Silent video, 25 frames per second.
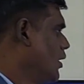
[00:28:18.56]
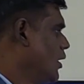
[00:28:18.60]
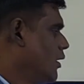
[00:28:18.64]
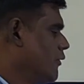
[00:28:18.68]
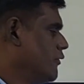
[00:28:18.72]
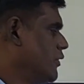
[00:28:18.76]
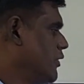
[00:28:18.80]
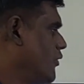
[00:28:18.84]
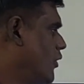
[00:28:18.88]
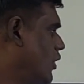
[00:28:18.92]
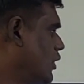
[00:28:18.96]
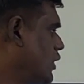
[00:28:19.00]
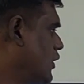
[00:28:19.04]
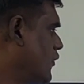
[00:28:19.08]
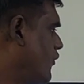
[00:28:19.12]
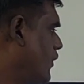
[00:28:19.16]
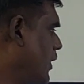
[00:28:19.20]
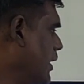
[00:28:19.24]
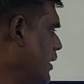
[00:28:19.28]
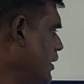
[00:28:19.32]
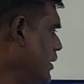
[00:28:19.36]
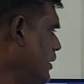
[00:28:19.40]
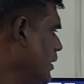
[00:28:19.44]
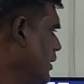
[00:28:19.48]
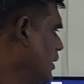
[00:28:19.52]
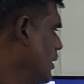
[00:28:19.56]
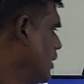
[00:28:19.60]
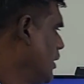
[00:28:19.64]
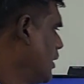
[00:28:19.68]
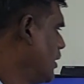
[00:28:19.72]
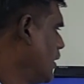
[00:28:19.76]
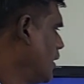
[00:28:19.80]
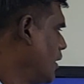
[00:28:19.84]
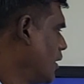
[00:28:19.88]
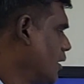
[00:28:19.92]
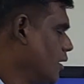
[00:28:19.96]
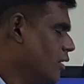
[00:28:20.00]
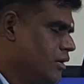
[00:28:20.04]
We want to find
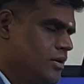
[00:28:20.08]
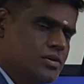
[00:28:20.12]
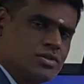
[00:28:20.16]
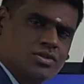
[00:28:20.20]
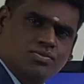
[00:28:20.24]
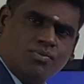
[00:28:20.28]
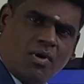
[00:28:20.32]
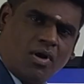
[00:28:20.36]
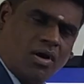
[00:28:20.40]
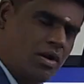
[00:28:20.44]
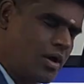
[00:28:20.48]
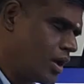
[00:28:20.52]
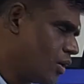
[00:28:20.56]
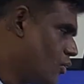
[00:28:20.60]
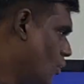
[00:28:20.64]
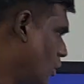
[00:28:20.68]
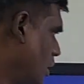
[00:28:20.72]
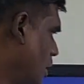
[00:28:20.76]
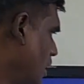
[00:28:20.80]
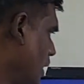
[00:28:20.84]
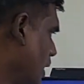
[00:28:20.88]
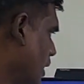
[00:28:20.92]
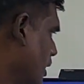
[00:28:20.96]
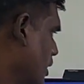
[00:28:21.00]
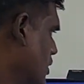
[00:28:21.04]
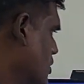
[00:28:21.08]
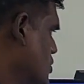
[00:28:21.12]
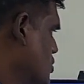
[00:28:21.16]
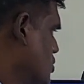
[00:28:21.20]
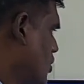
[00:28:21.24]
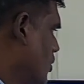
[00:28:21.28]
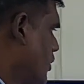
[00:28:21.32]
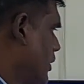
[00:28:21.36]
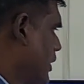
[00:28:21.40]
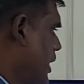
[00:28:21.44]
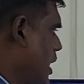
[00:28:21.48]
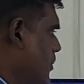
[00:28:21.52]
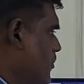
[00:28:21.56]
small r only.
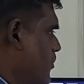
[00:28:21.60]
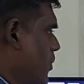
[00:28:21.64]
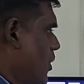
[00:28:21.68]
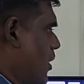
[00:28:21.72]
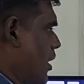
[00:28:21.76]
So keep